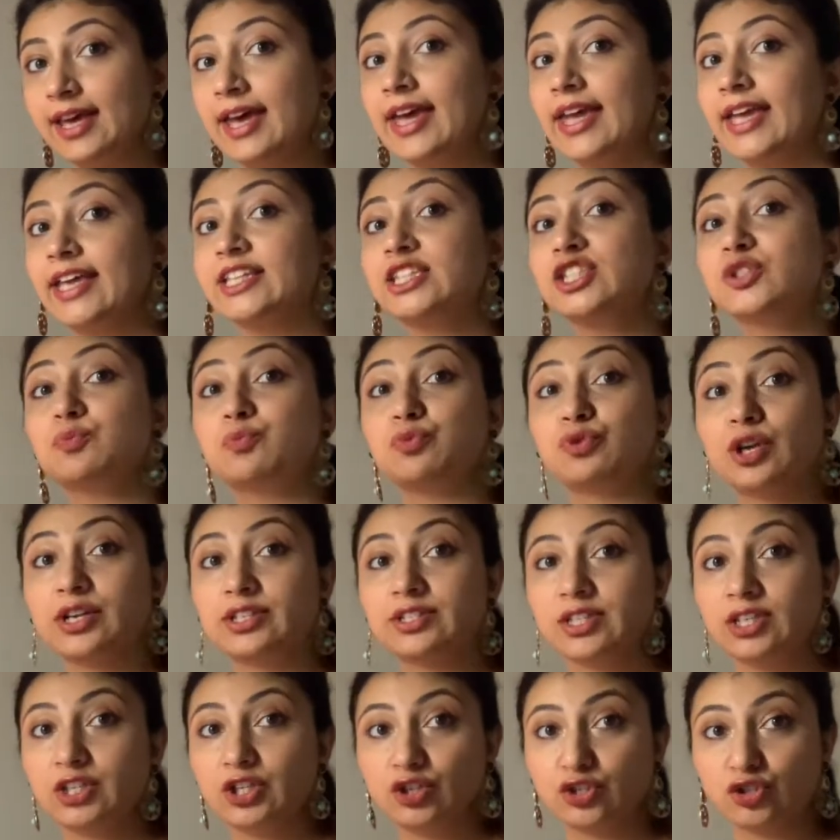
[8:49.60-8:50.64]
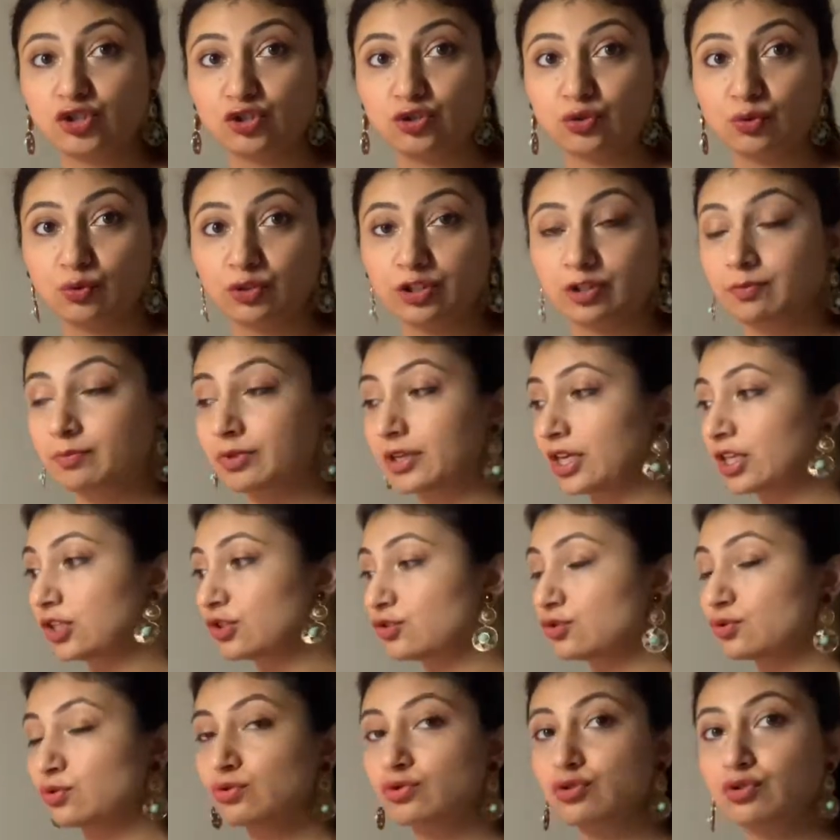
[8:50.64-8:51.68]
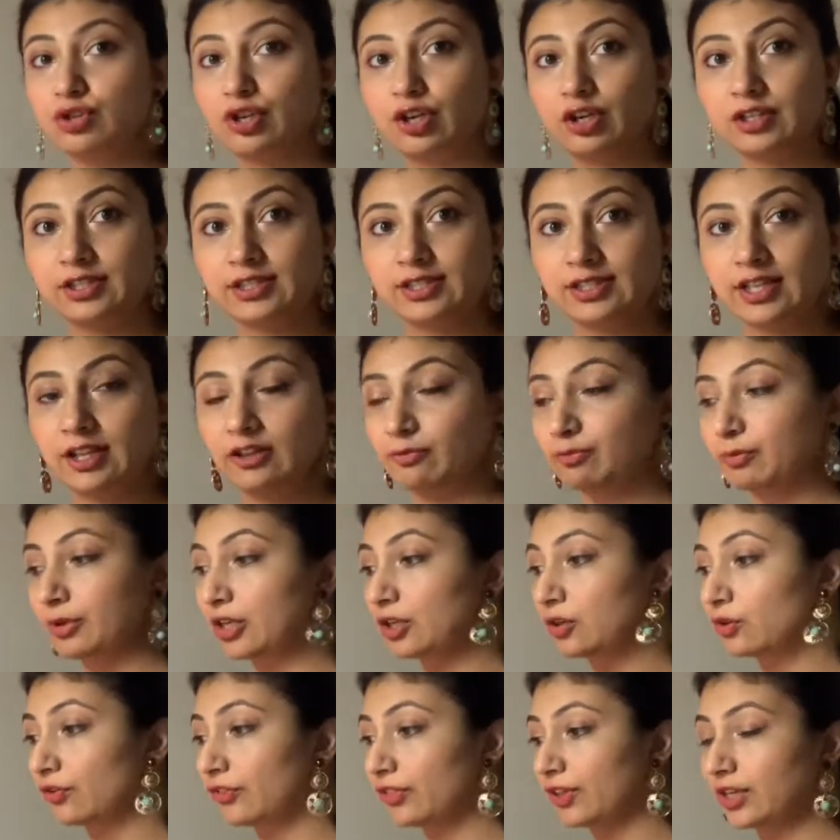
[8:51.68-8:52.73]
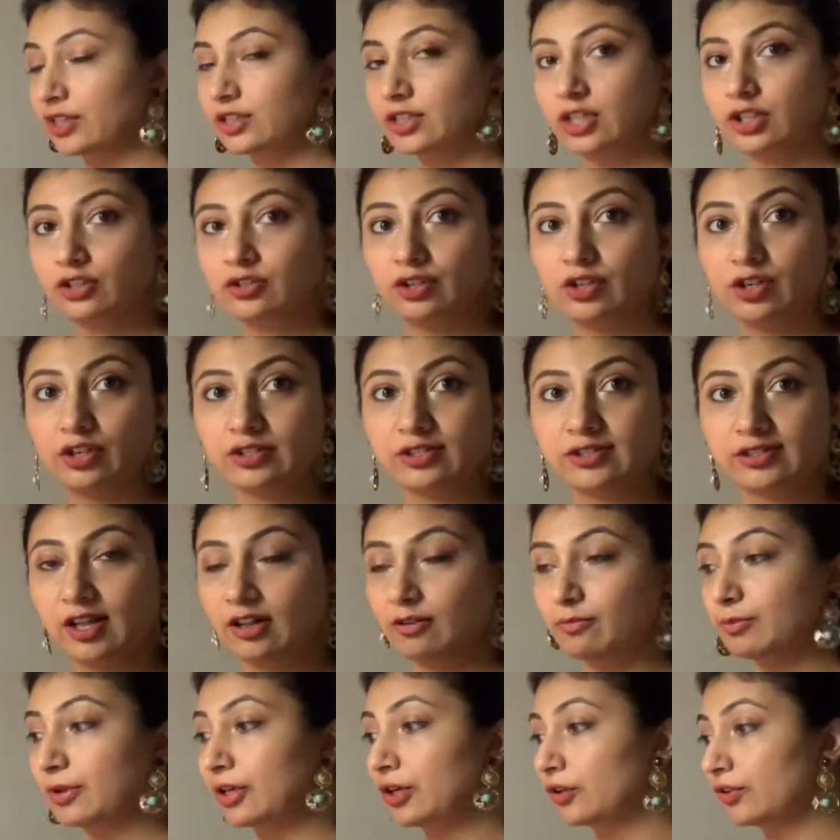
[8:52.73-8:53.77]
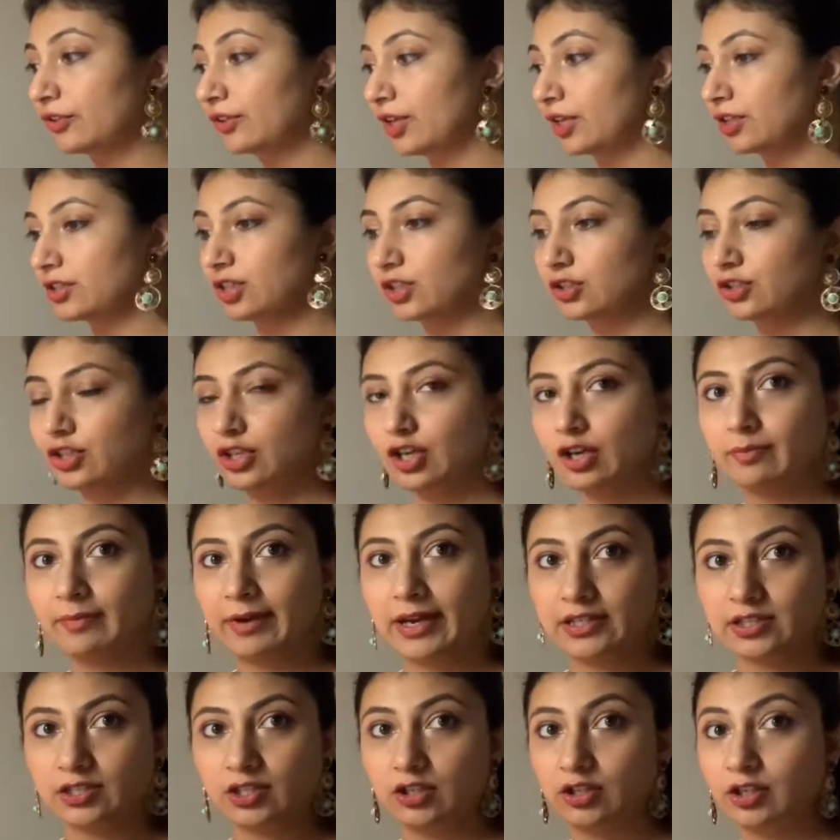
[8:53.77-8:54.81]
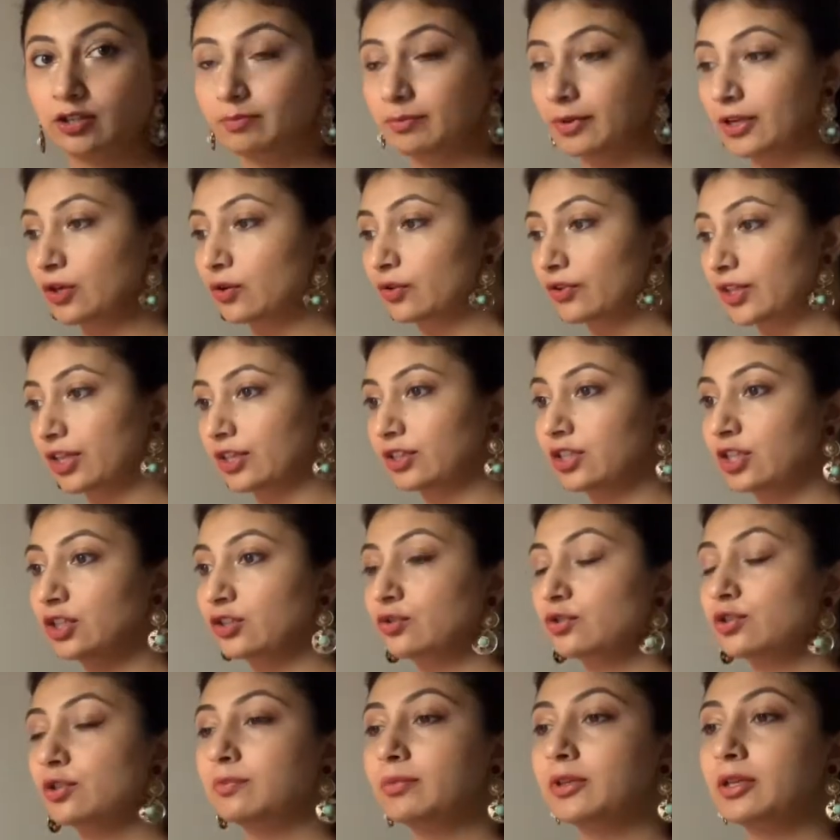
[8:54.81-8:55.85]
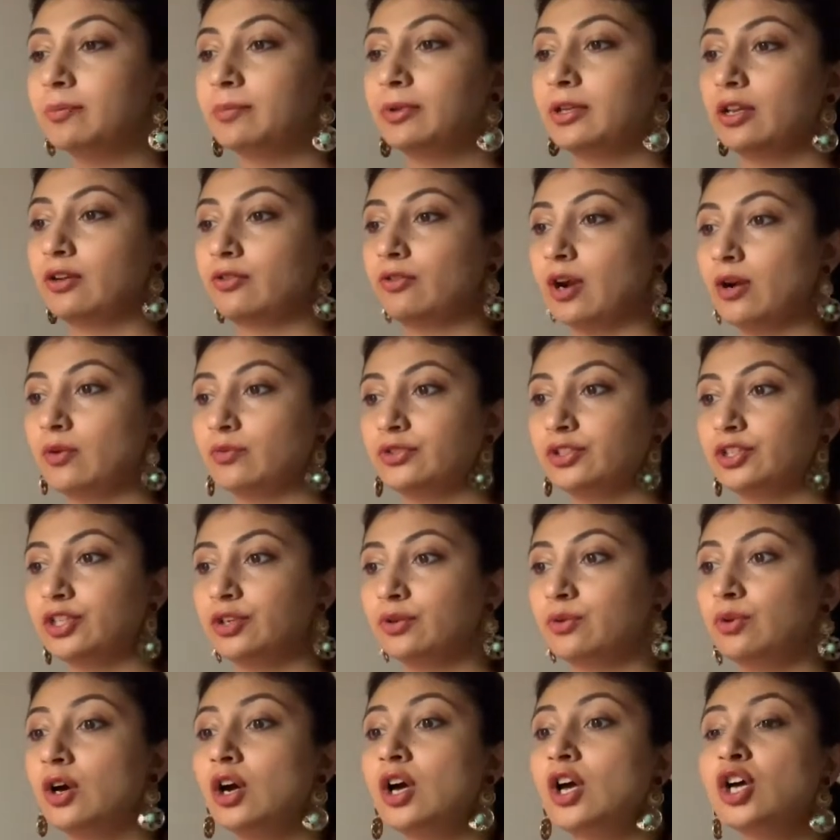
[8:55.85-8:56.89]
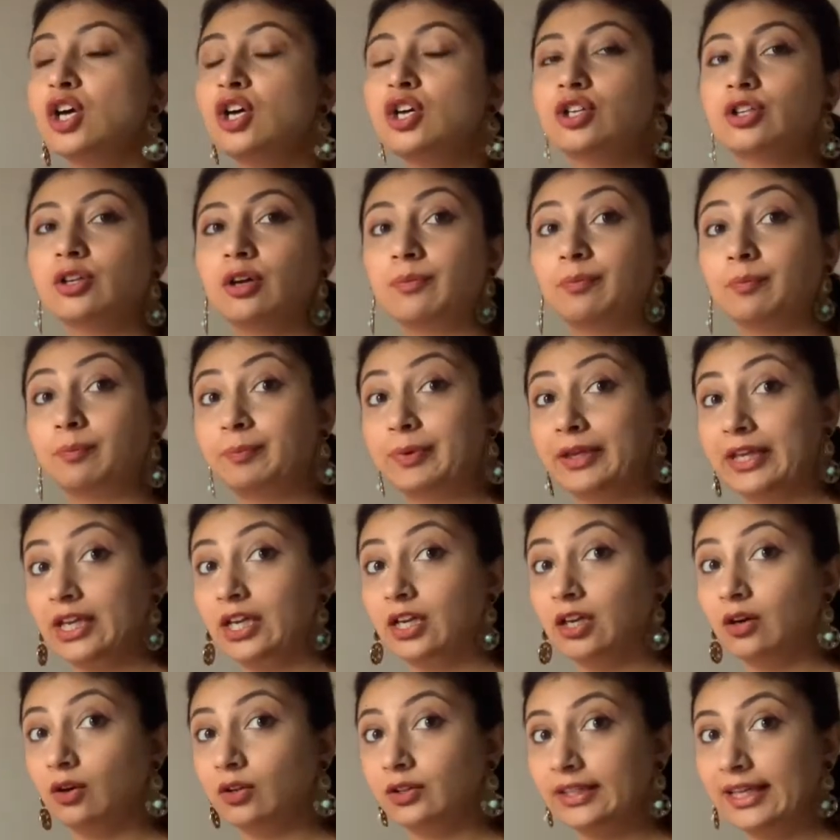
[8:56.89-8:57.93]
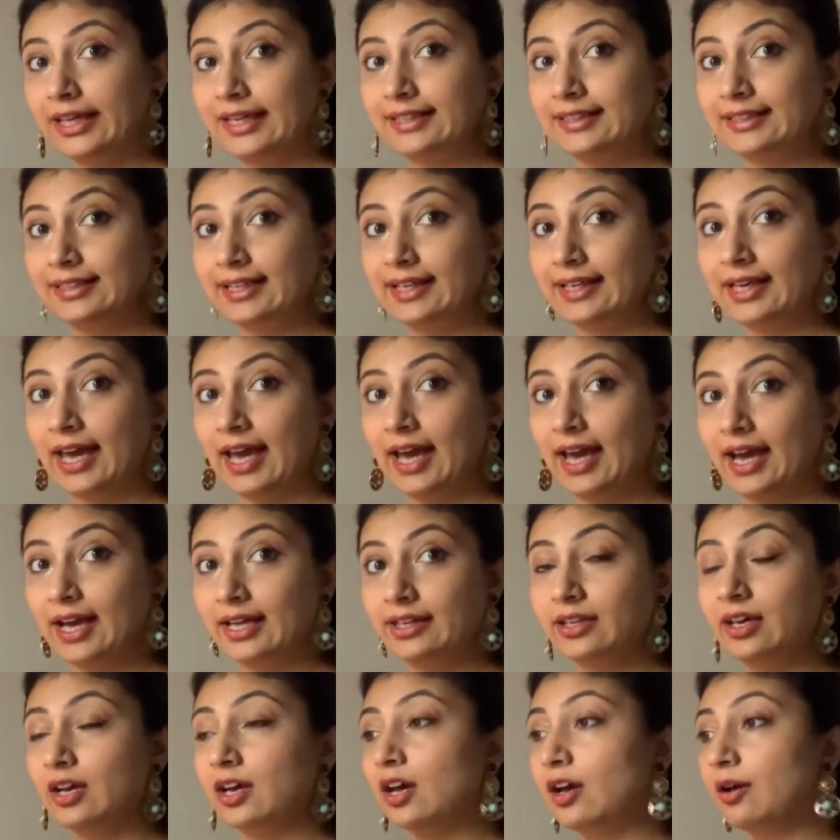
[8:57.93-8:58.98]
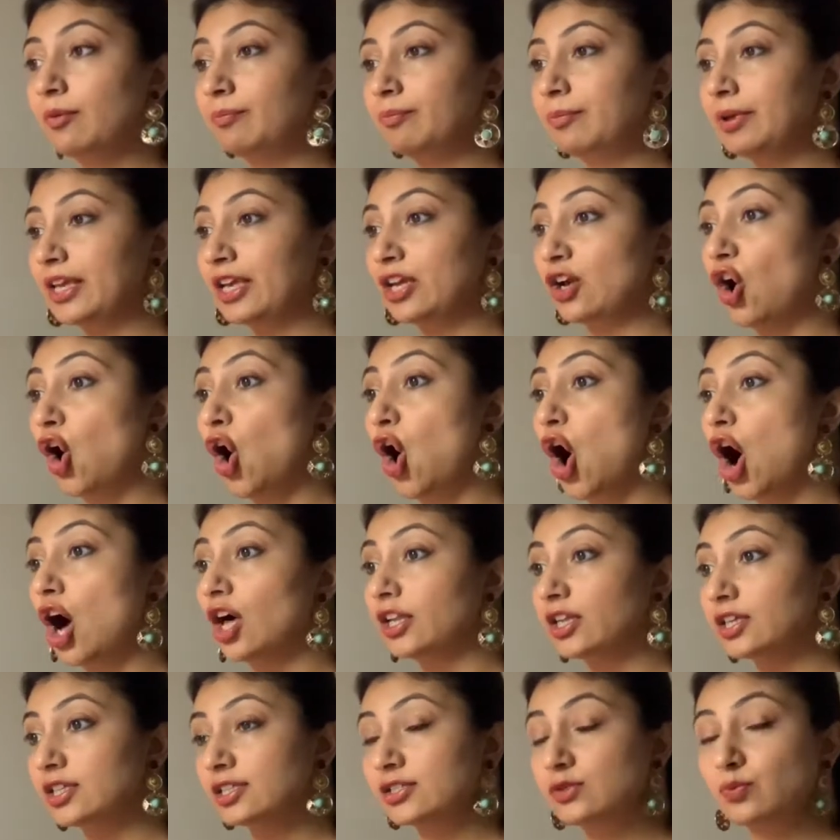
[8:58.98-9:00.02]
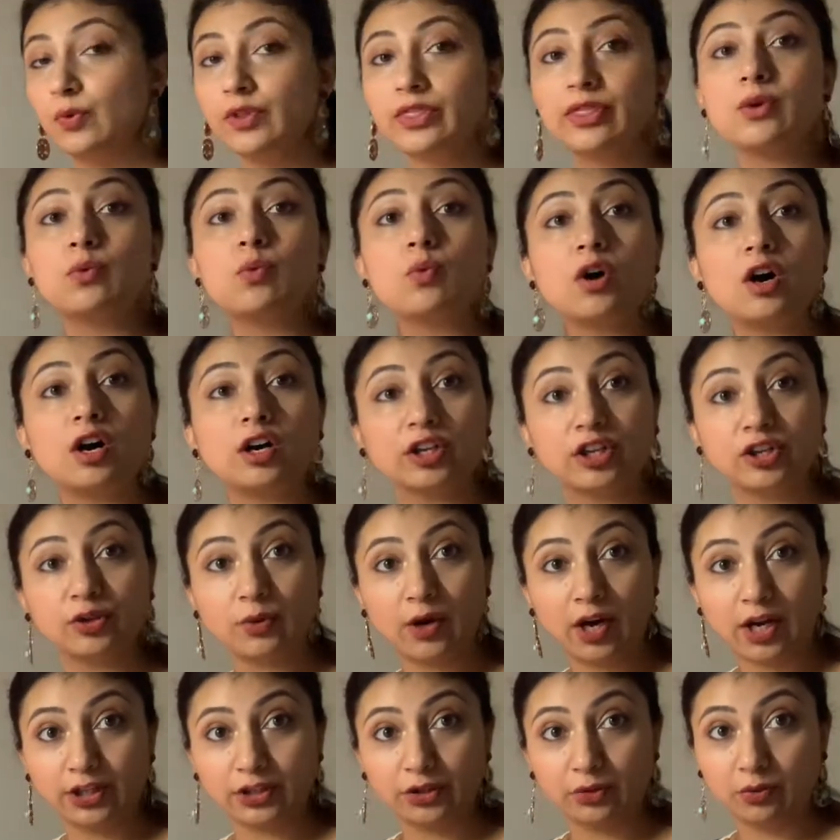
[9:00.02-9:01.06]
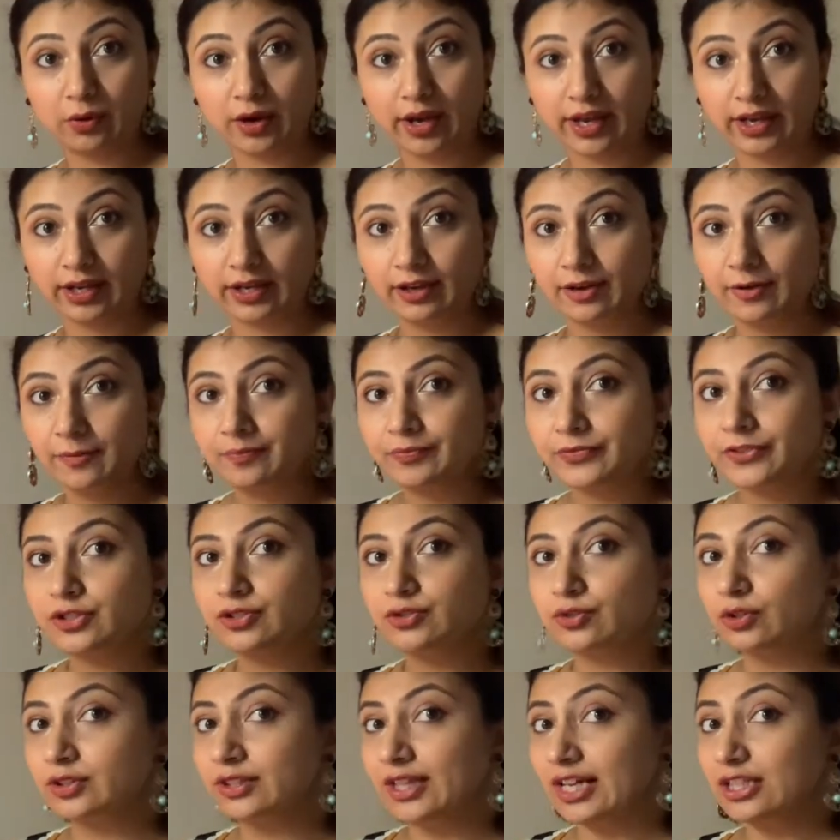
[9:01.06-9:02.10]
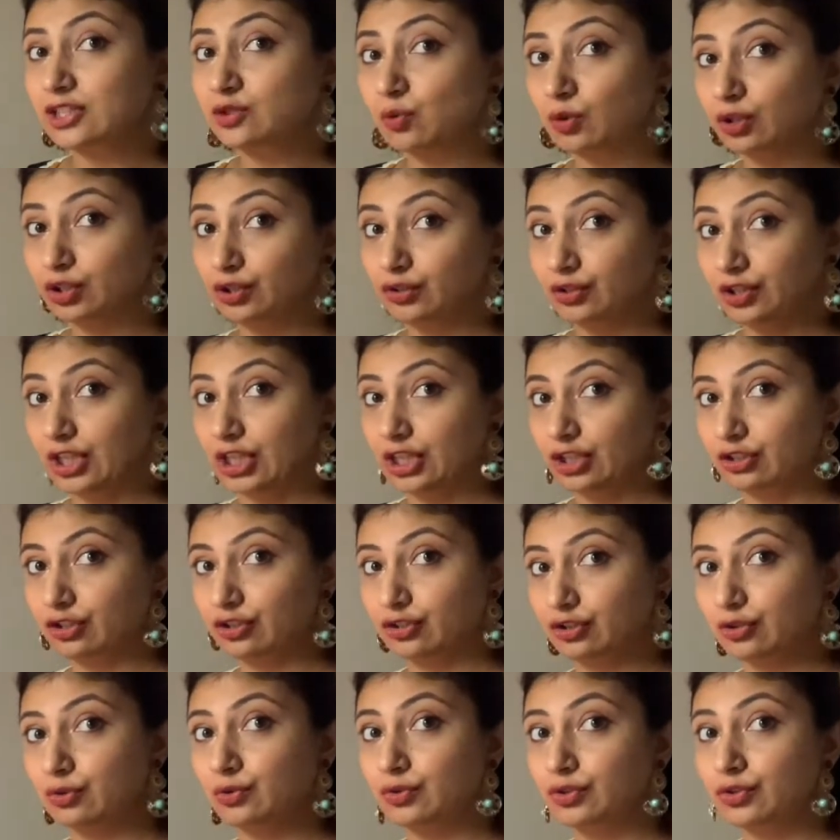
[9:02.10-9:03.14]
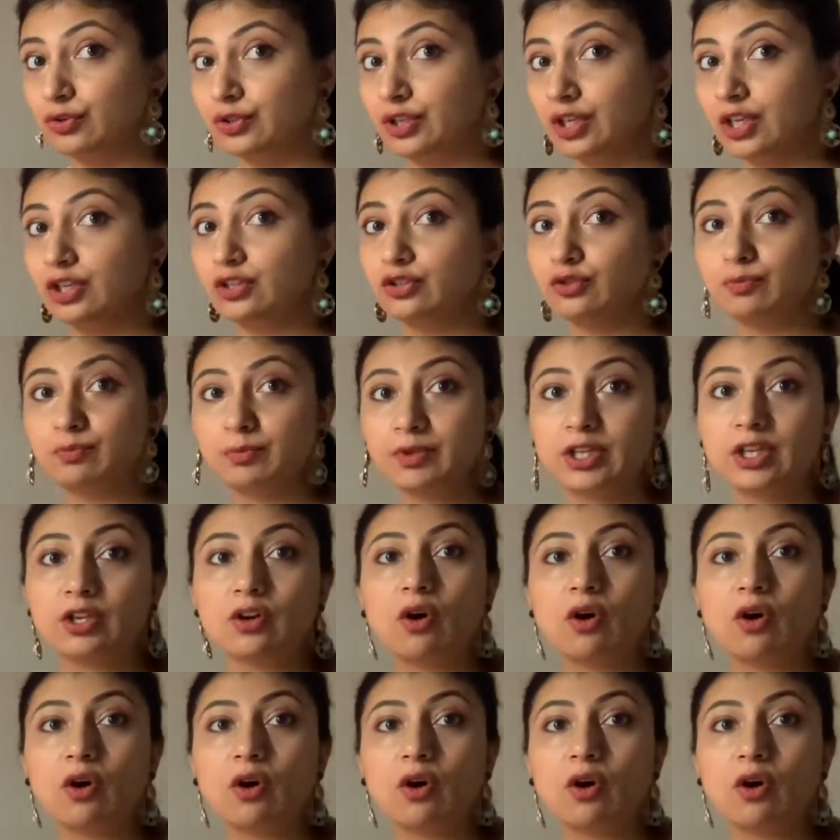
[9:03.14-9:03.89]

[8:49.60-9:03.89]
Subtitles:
expressing your truth, being true to yourself, being authentic to yourself, being authentic to your masculine, being authentic to the people around you, being authentic and being honest with the work you are doing. So that's what you need to do. You need to be your